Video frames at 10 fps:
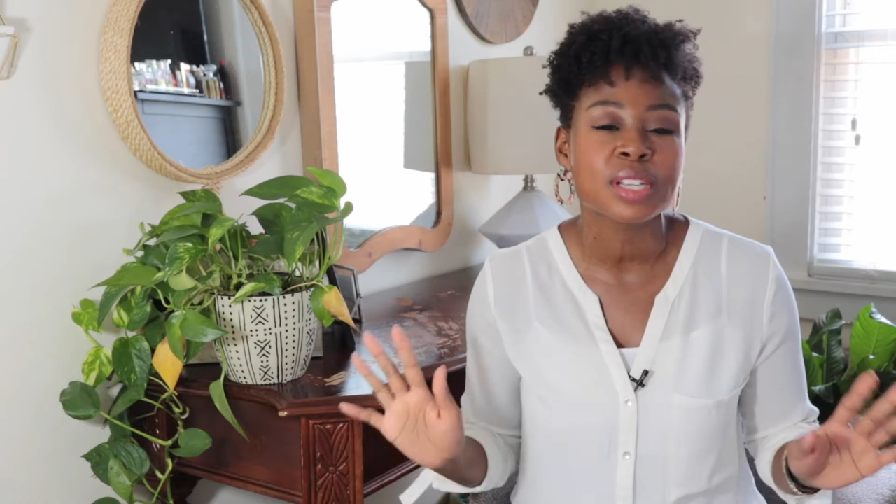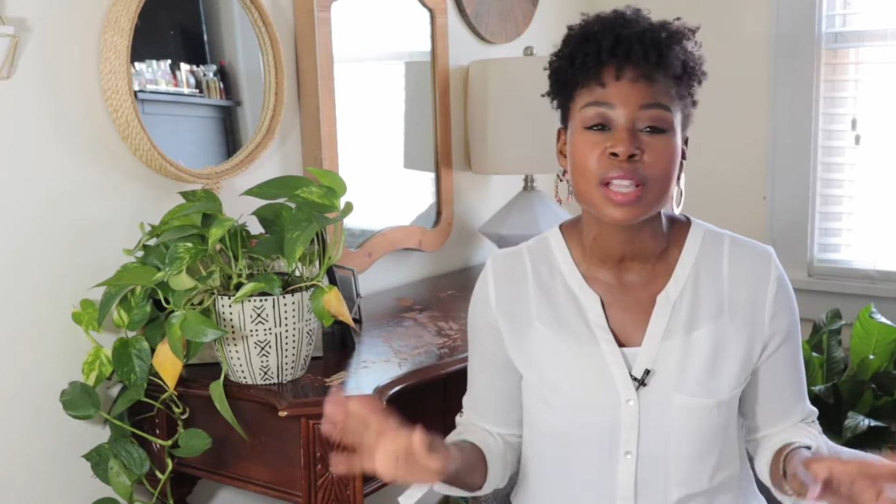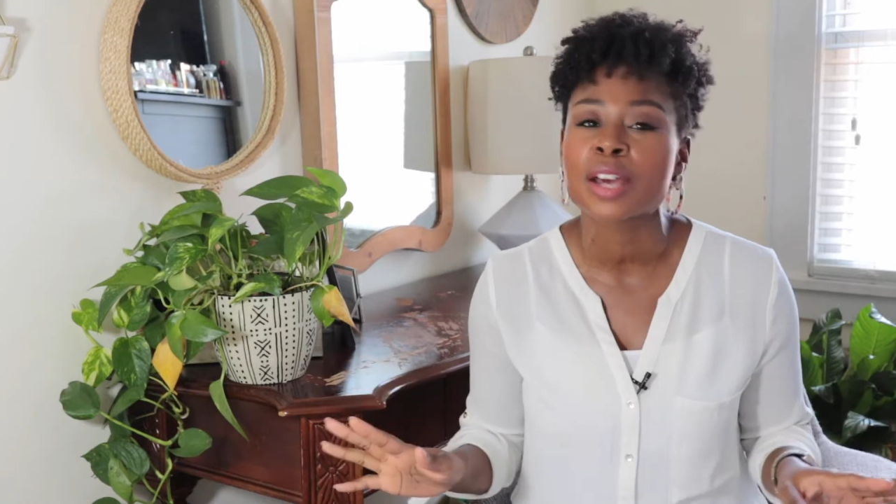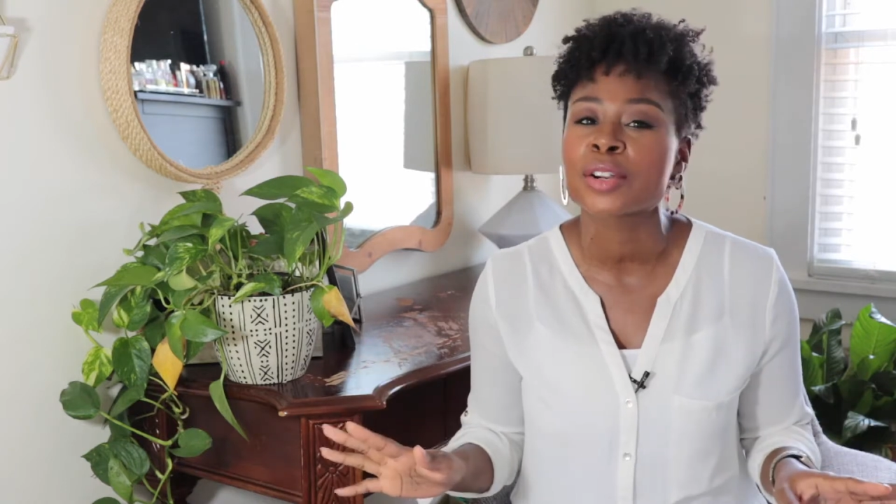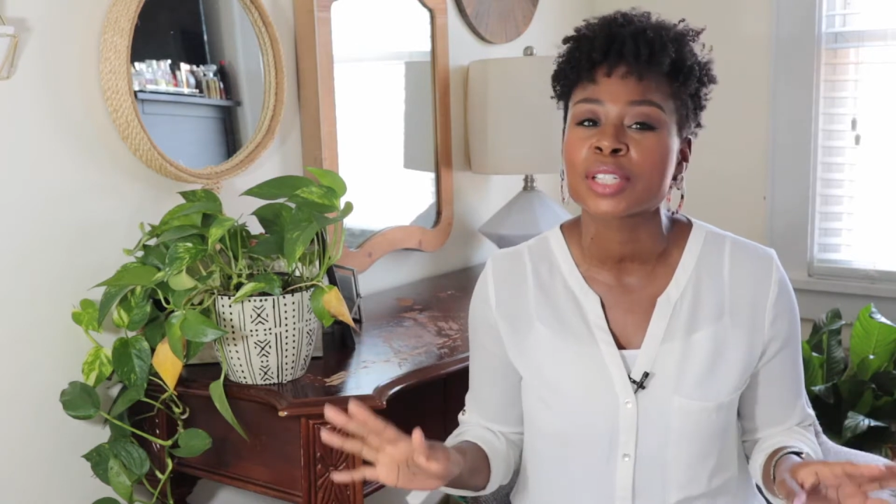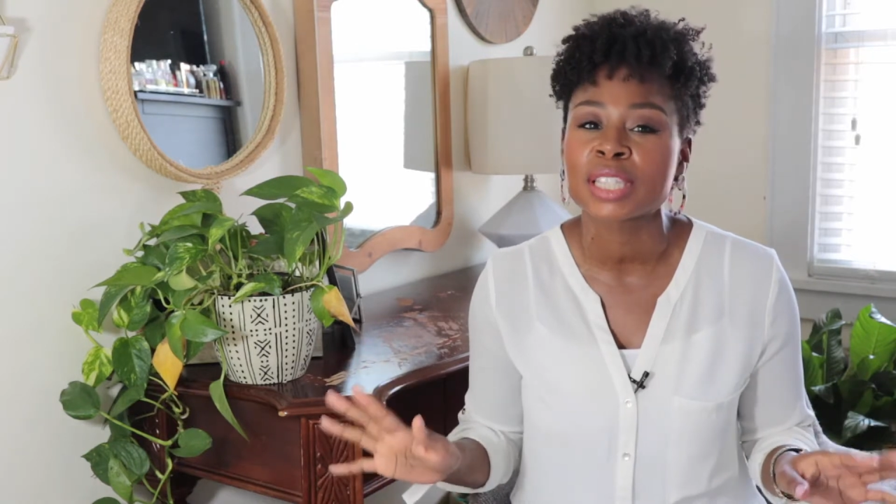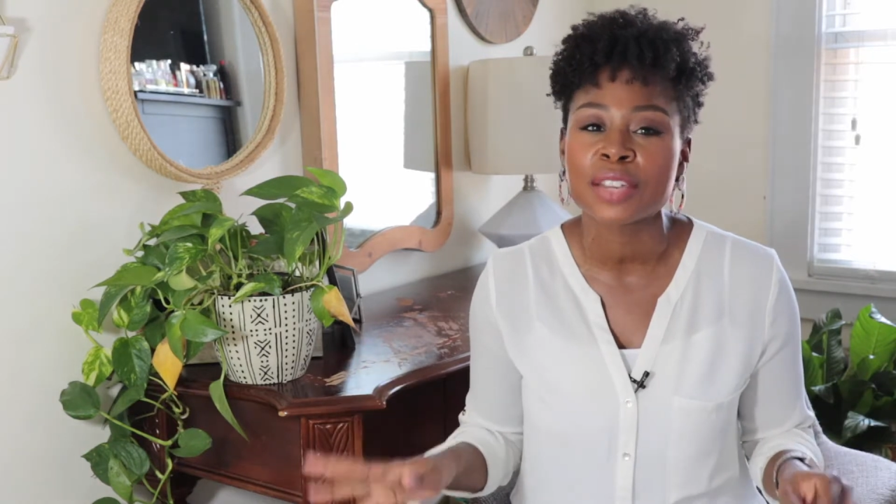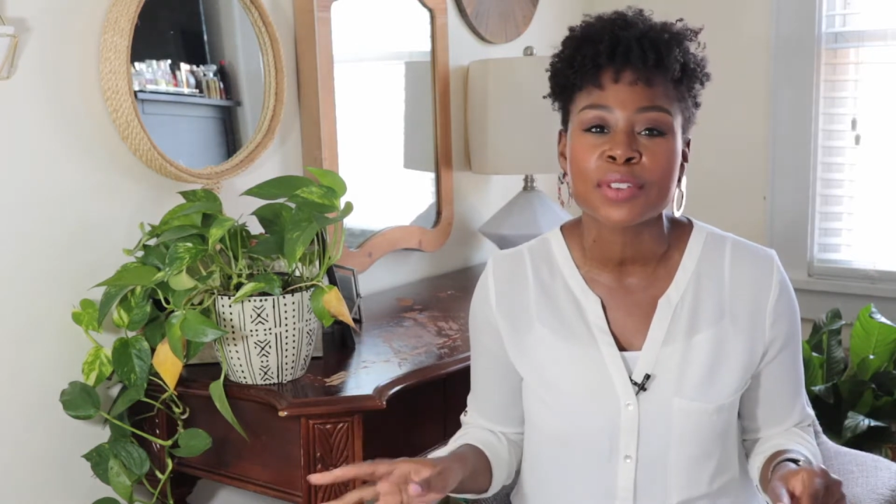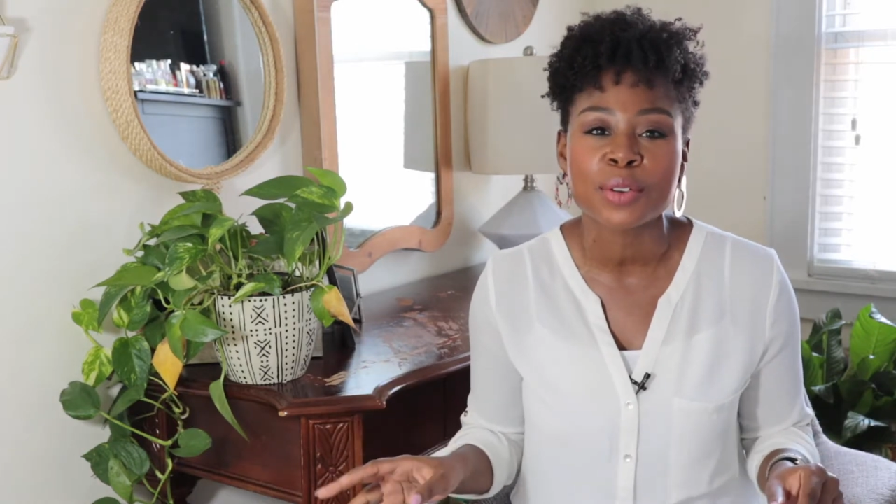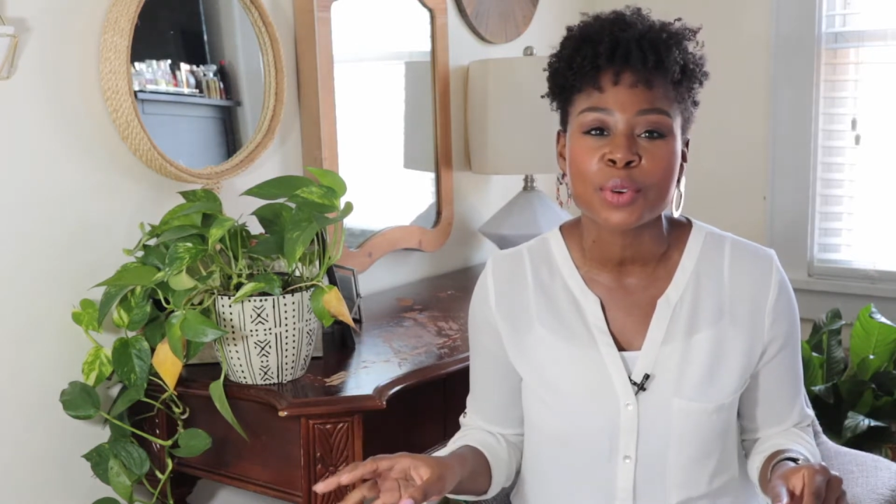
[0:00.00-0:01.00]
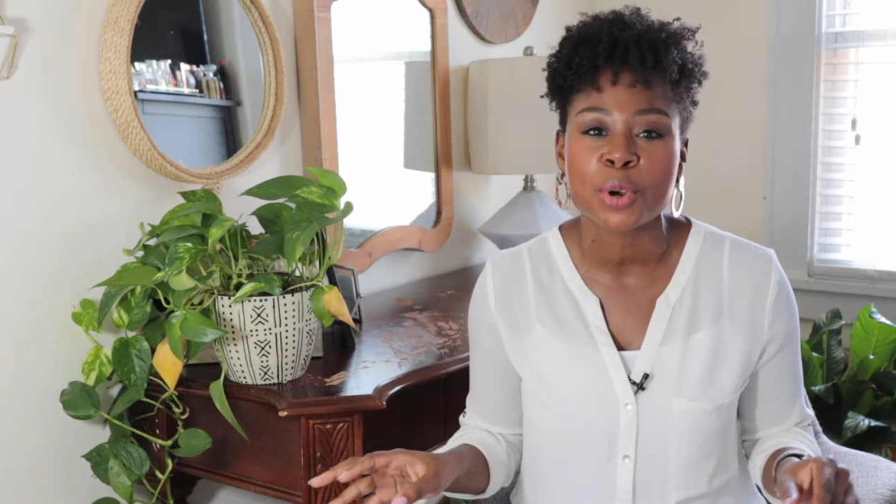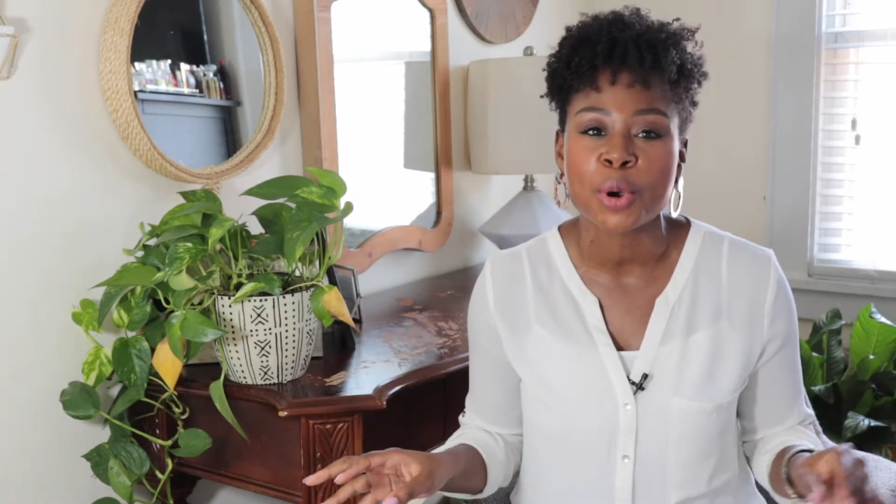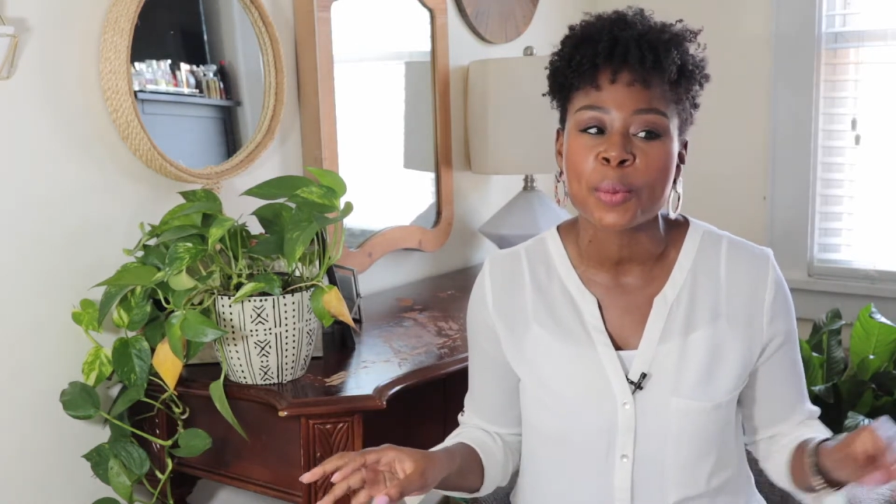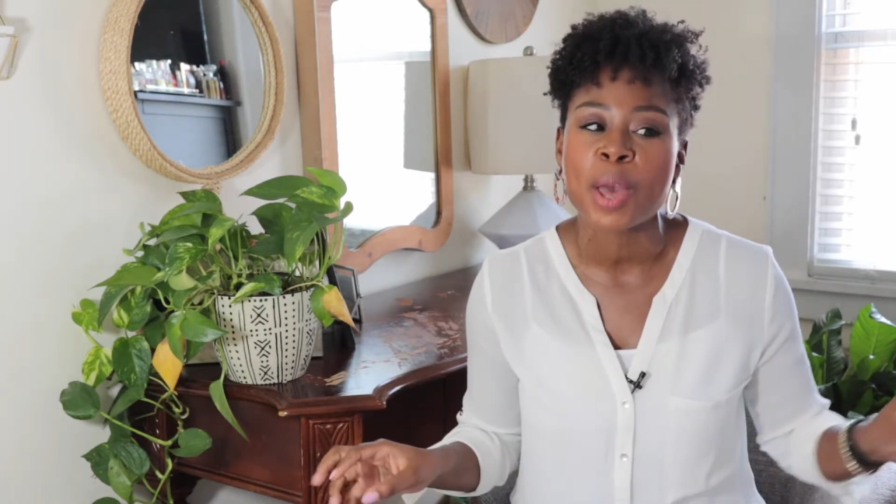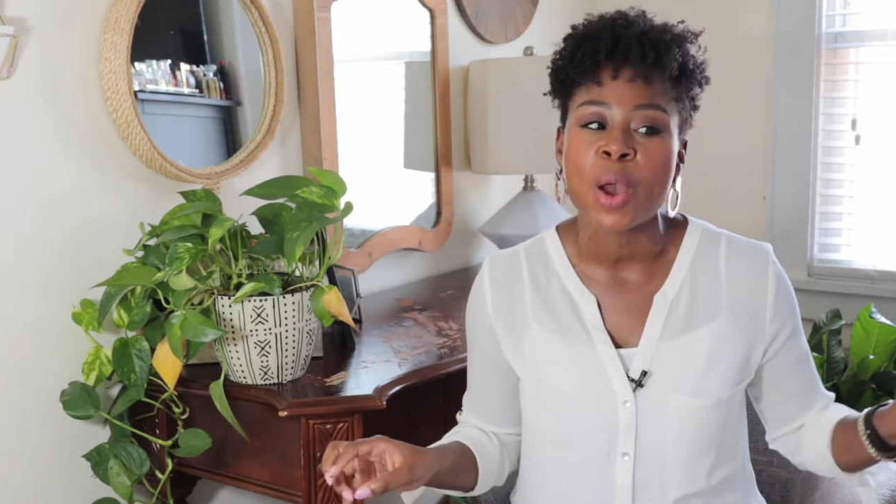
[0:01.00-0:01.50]
cluttered living
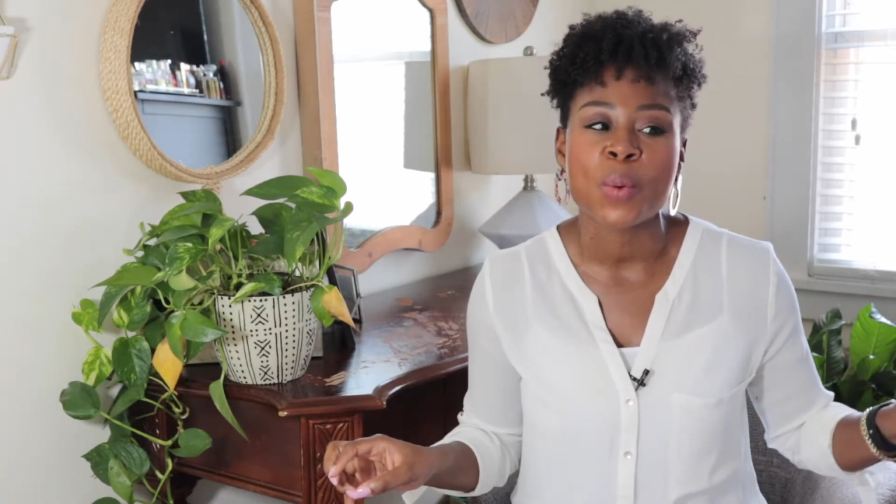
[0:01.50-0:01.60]
room